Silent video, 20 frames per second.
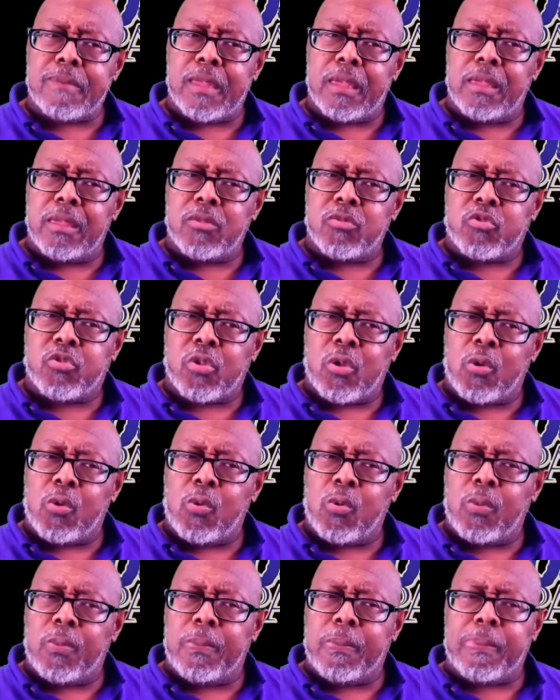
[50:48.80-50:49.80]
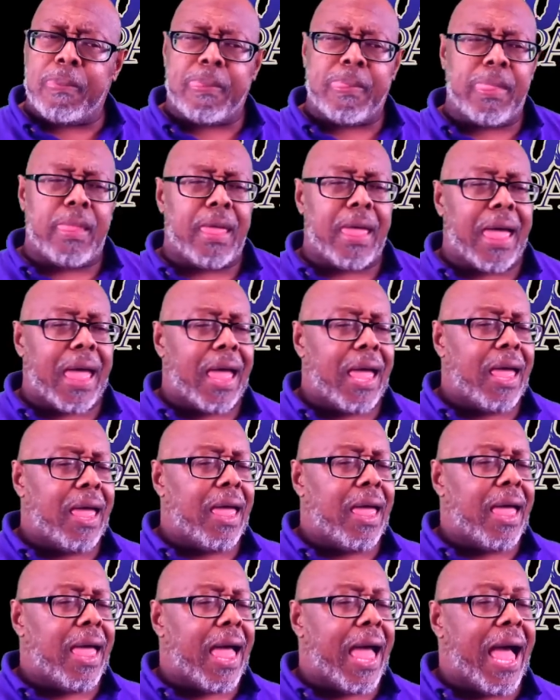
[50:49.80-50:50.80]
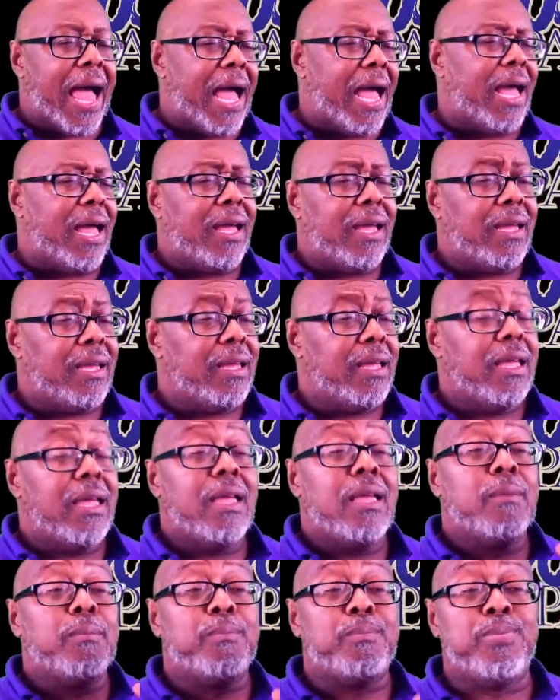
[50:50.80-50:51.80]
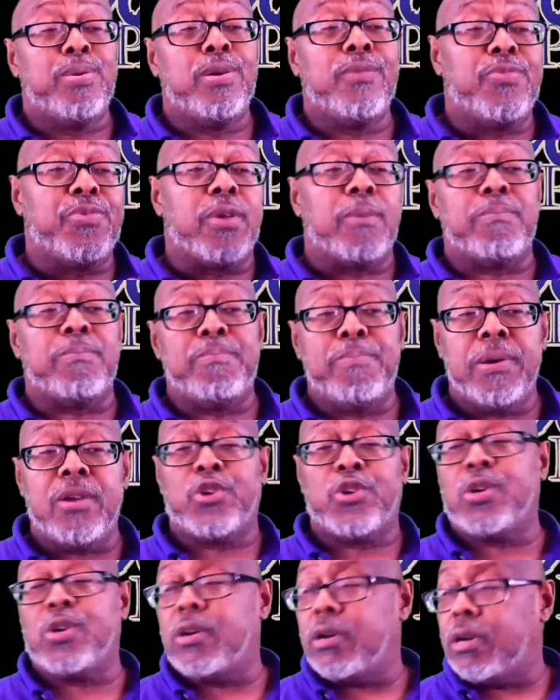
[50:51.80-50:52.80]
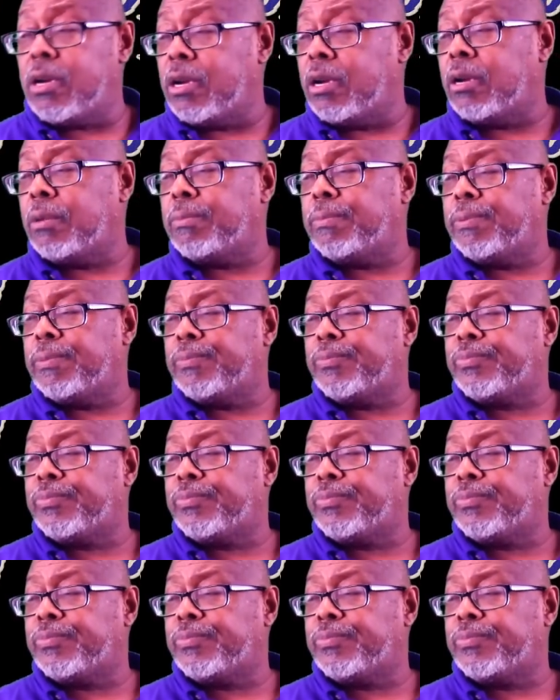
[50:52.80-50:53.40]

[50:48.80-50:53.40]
So I put the picture up